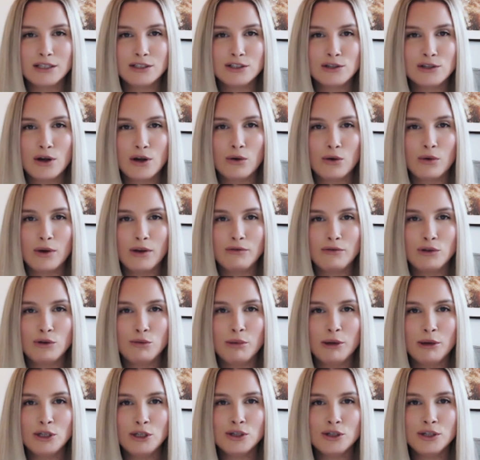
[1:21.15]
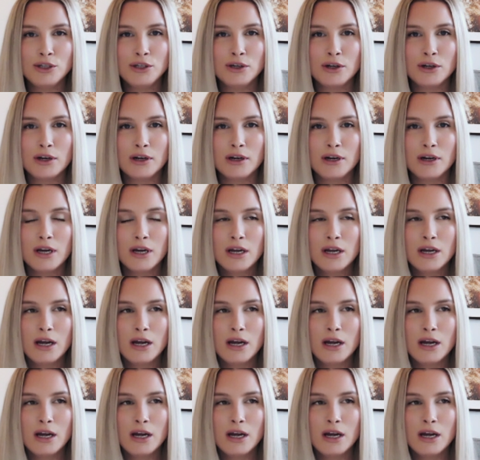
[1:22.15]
So if you picture your